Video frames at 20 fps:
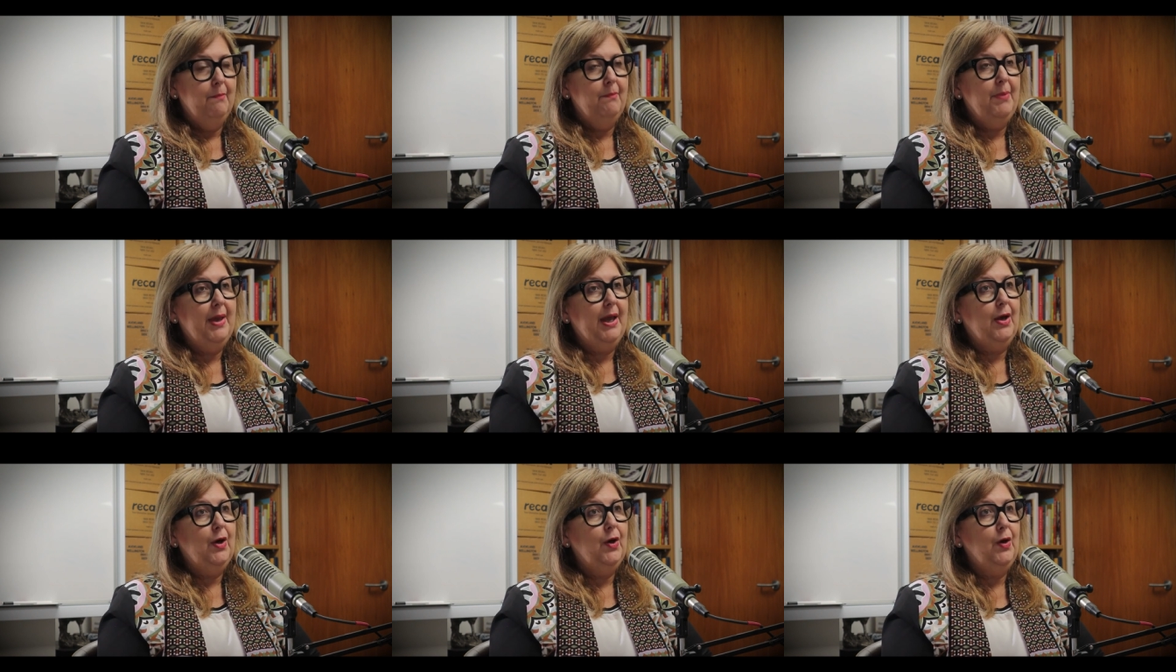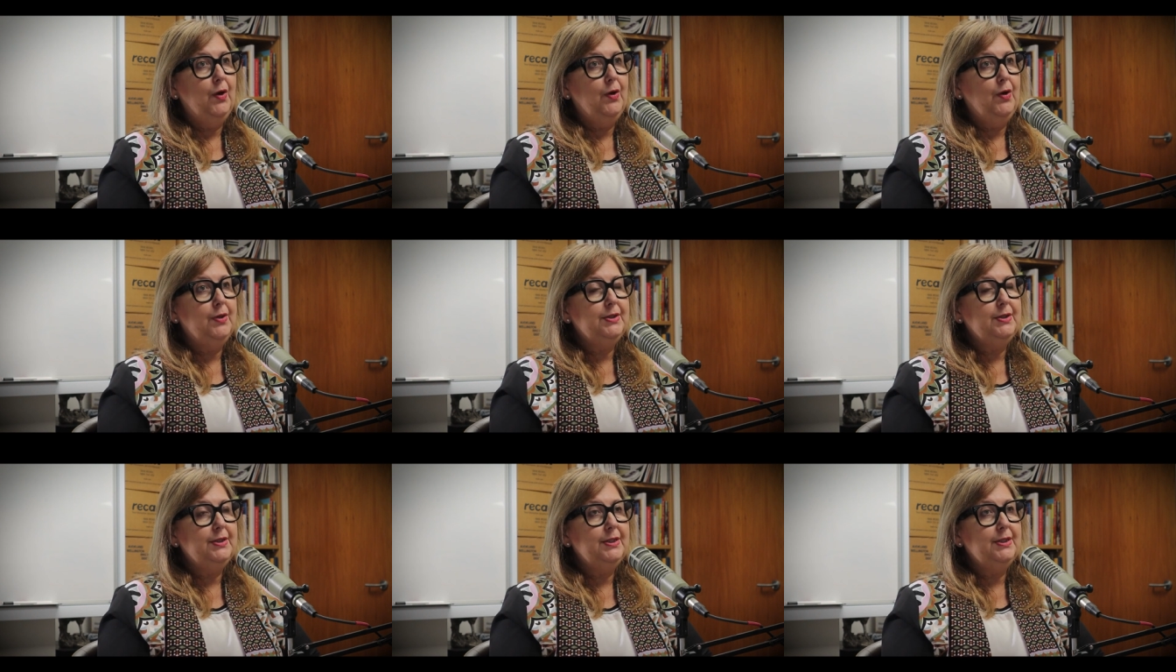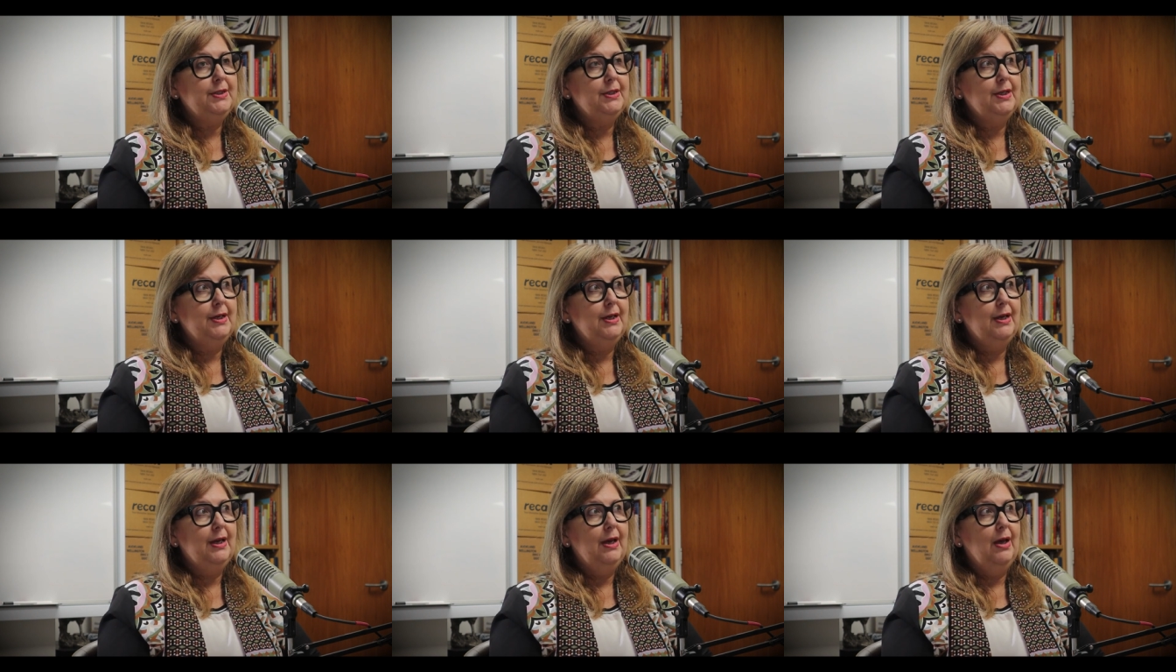because
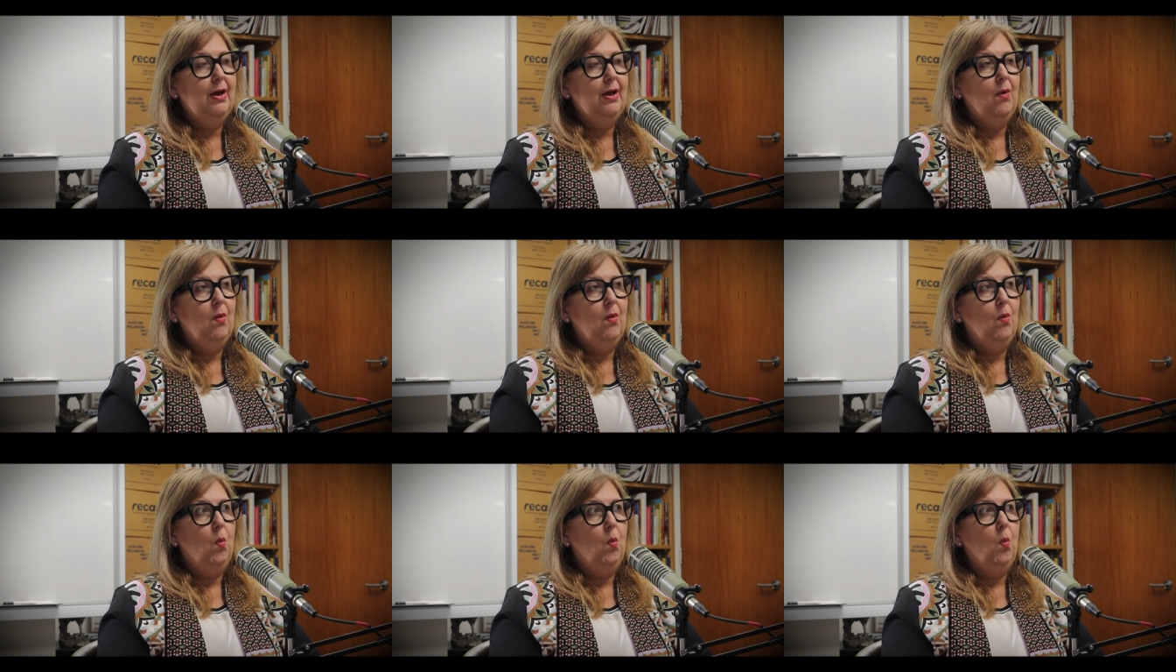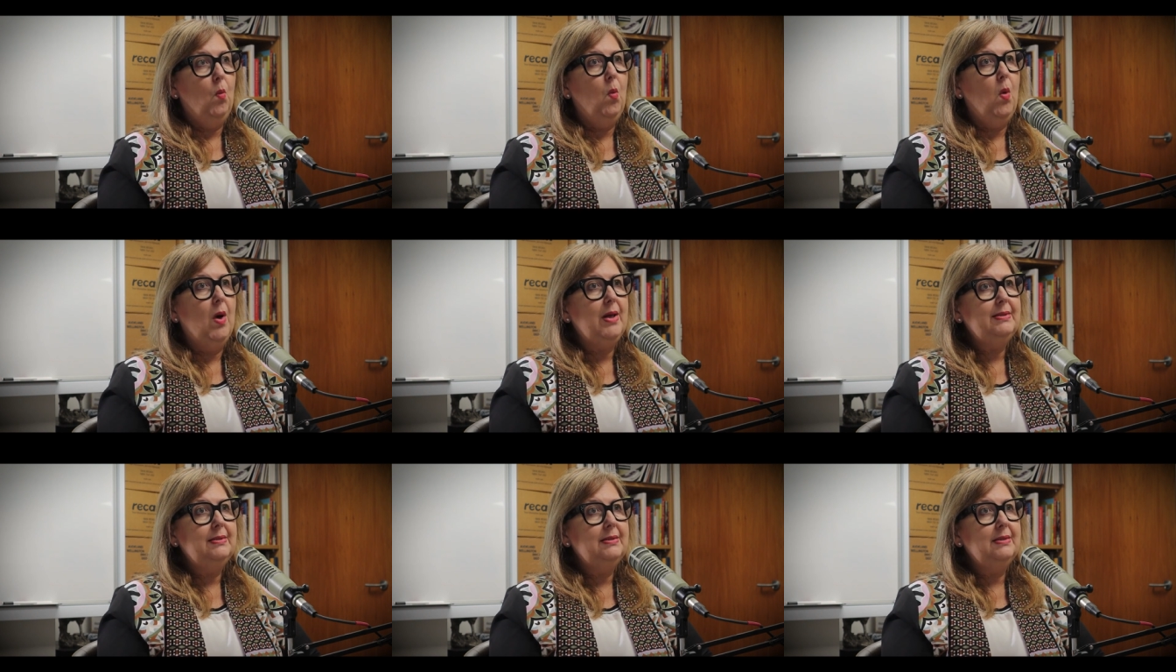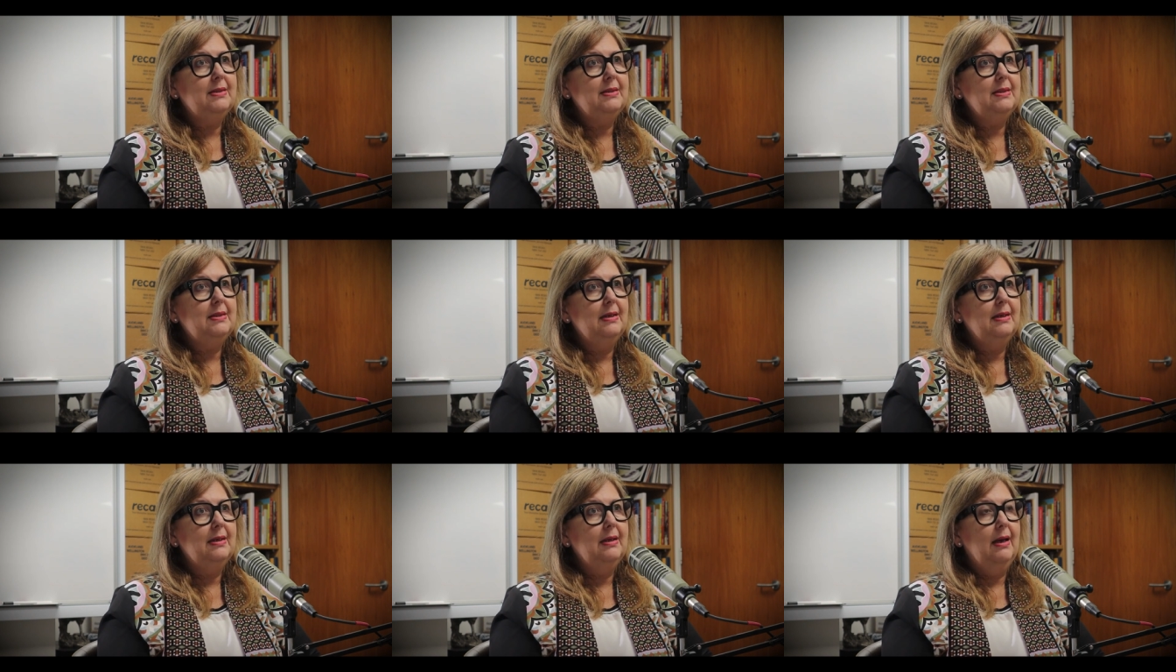
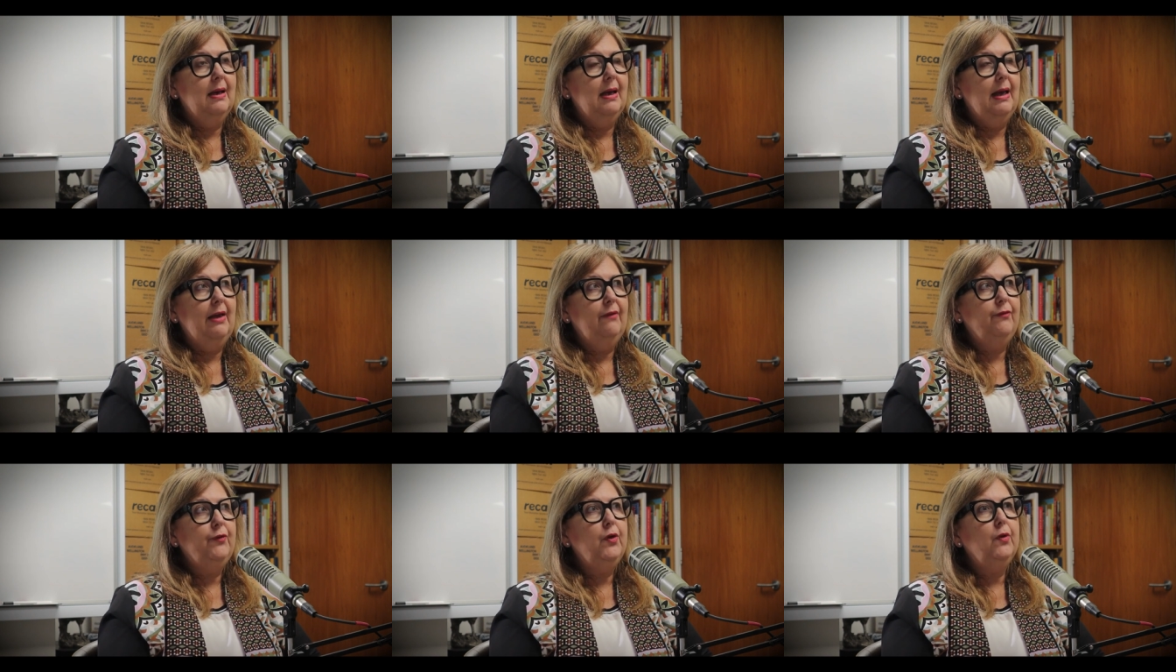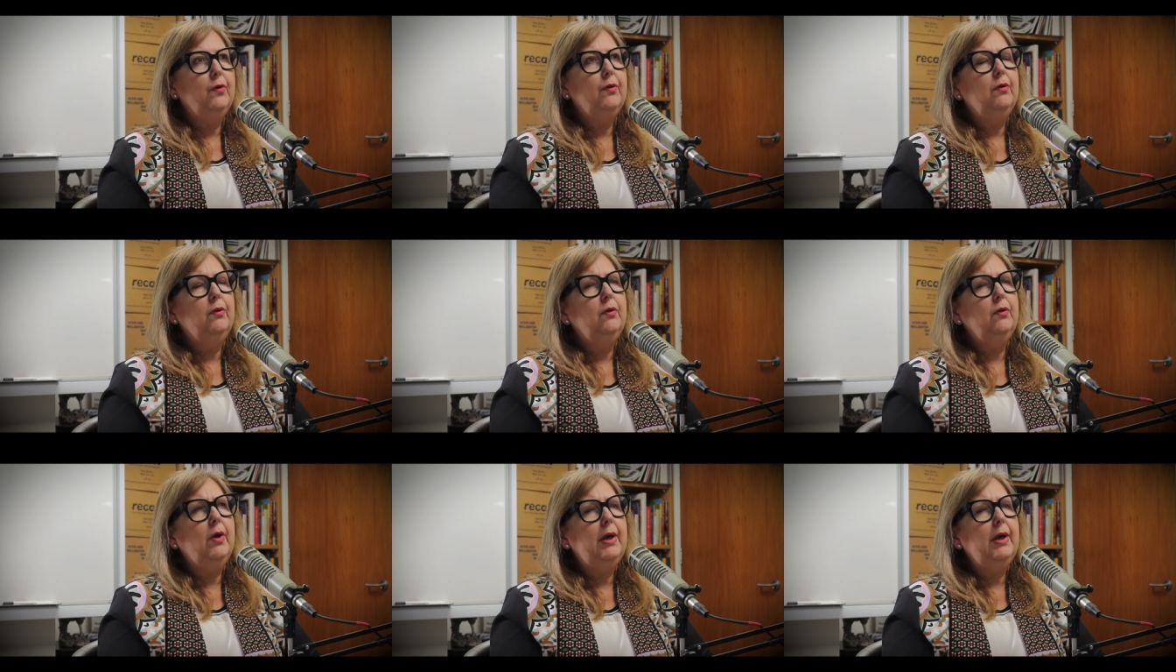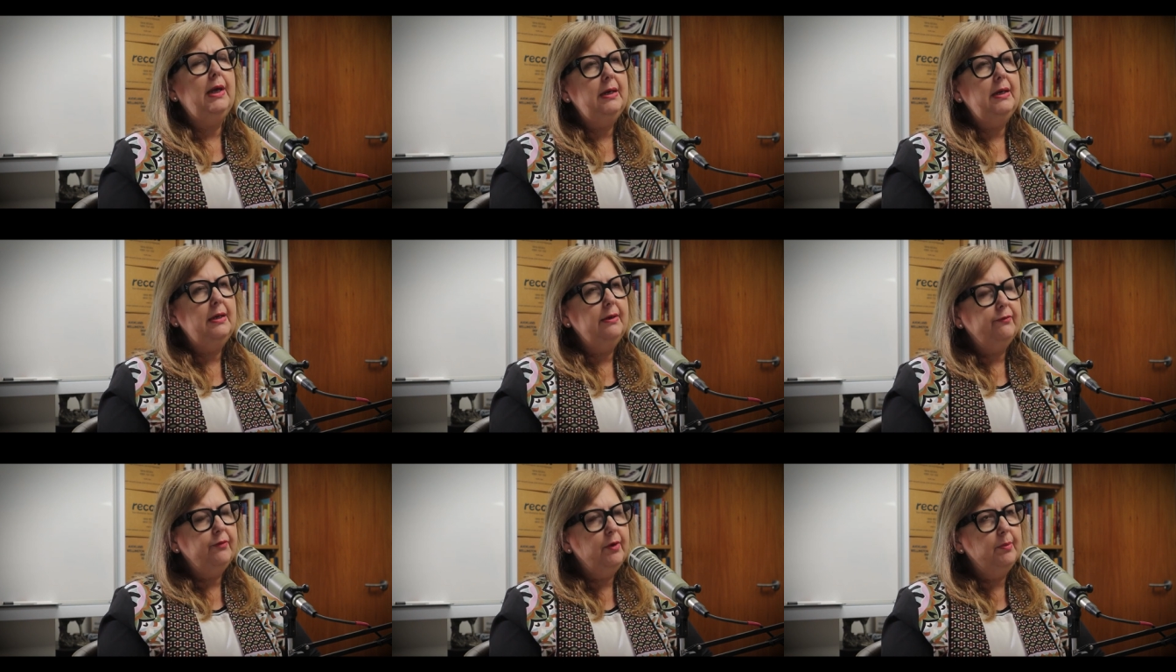once, if you're looking
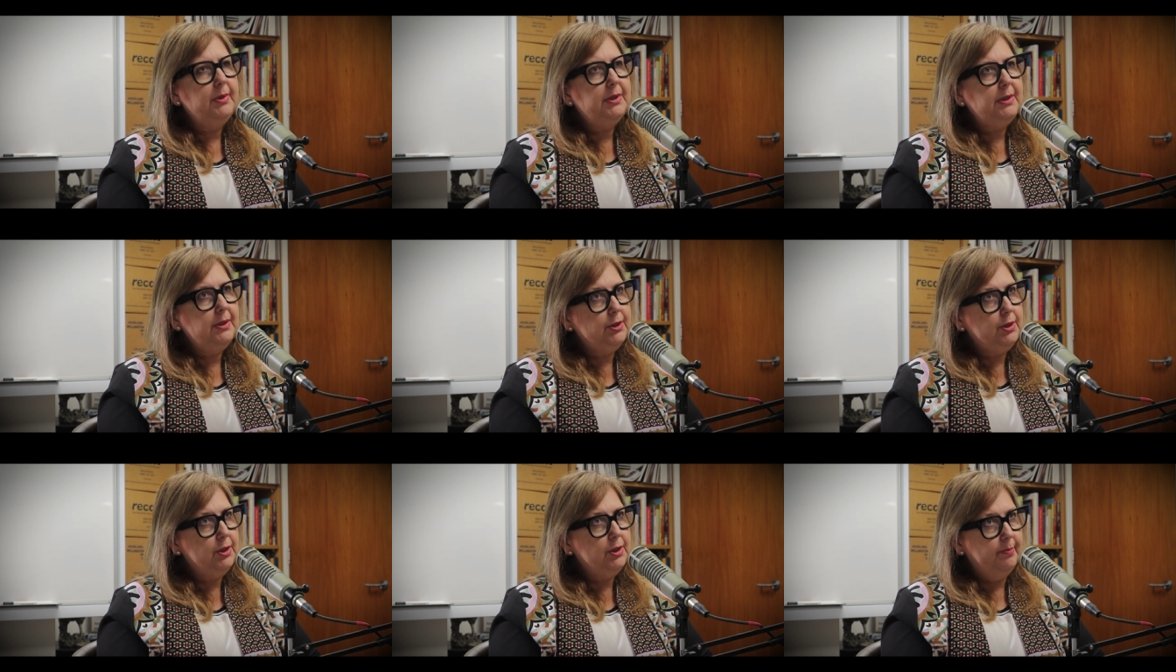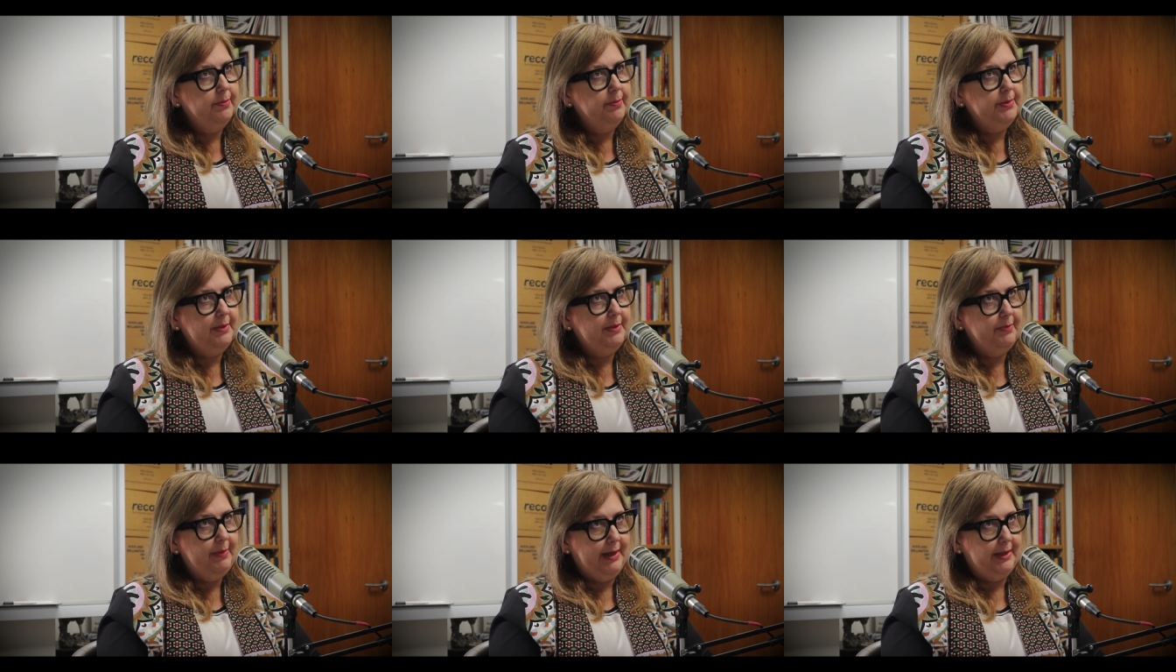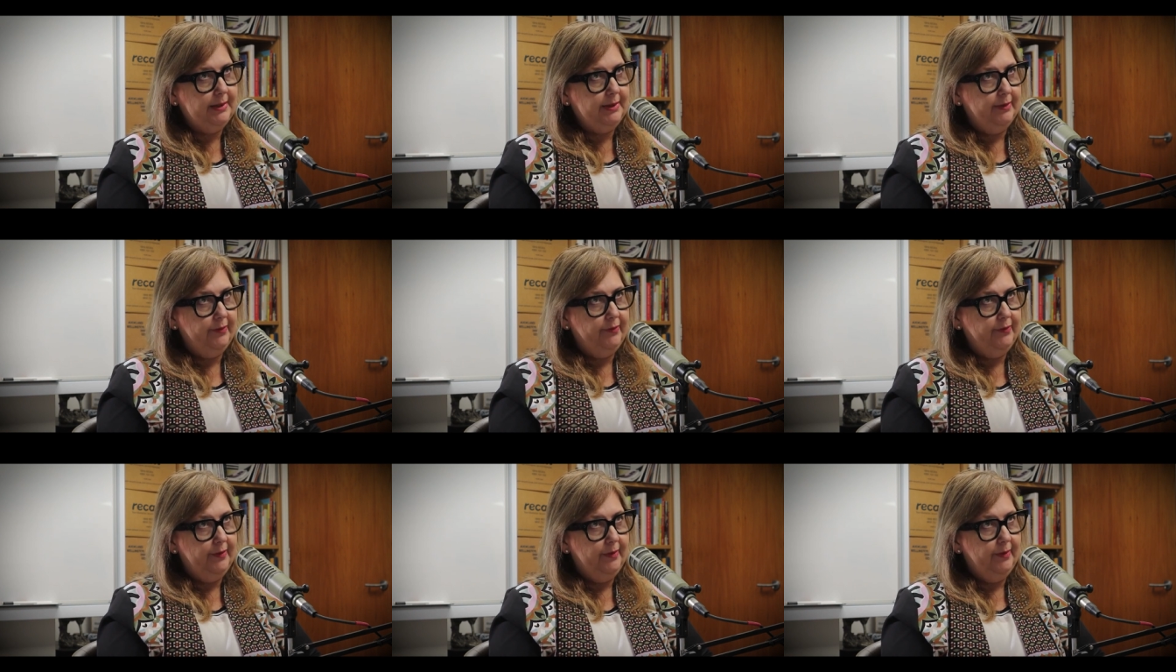at it from a digital
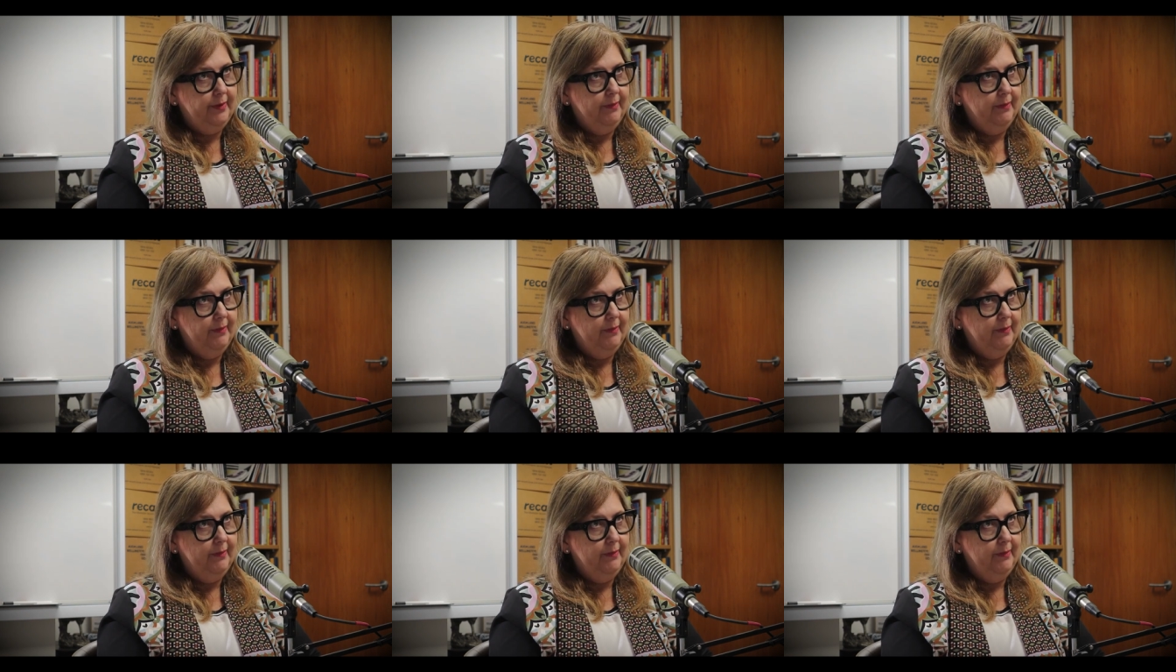perspective,